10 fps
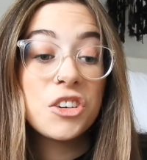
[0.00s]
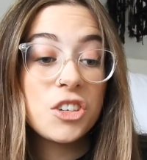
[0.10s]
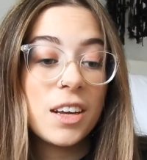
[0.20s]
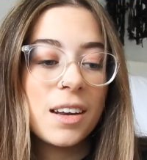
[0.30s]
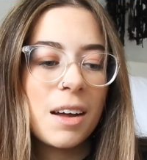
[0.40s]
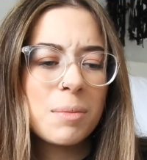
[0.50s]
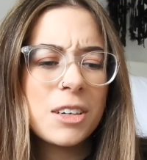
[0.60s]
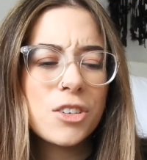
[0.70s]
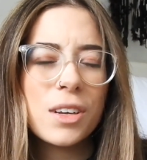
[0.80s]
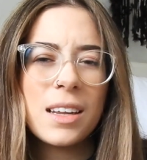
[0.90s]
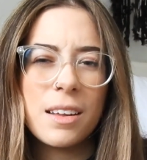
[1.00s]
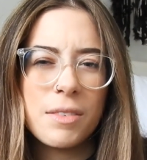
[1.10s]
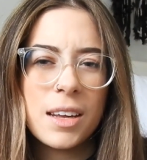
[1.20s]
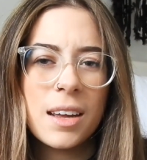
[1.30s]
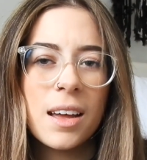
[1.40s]
shit, I'm literally
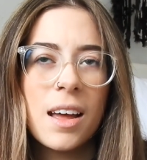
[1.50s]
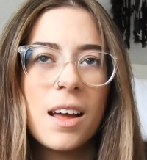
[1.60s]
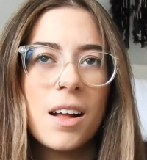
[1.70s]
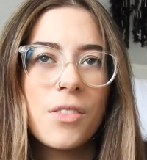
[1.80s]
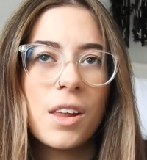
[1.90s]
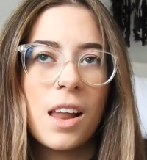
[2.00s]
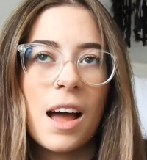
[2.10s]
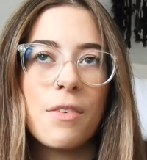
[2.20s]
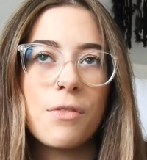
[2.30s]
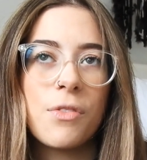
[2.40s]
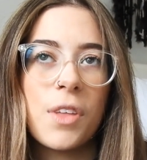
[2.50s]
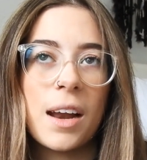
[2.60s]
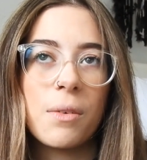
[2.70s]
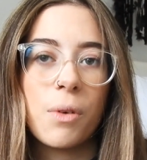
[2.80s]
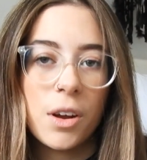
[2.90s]
living the life
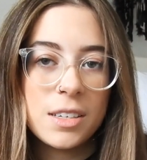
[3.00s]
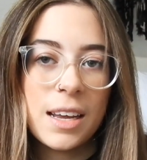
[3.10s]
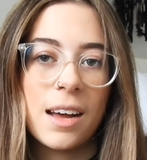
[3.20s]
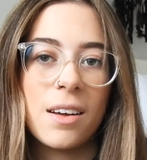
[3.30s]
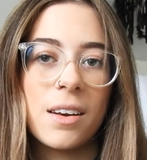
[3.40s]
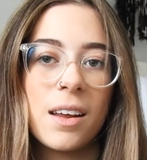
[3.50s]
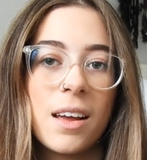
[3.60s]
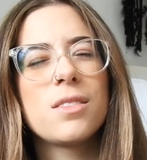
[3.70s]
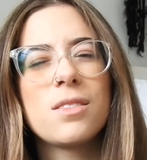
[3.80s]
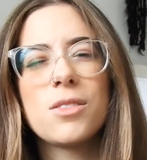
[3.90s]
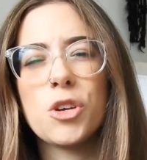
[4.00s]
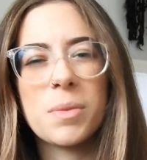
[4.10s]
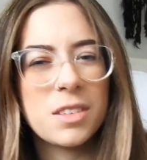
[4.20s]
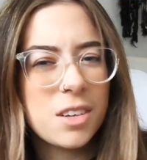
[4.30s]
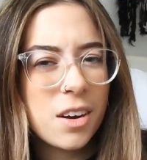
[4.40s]
that I wrote down two
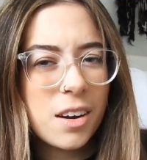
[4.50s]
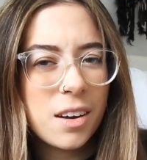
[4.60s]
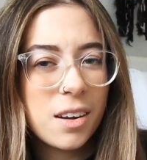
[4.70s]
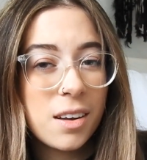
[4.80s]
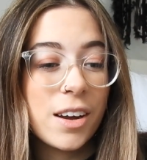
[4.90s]
months ago.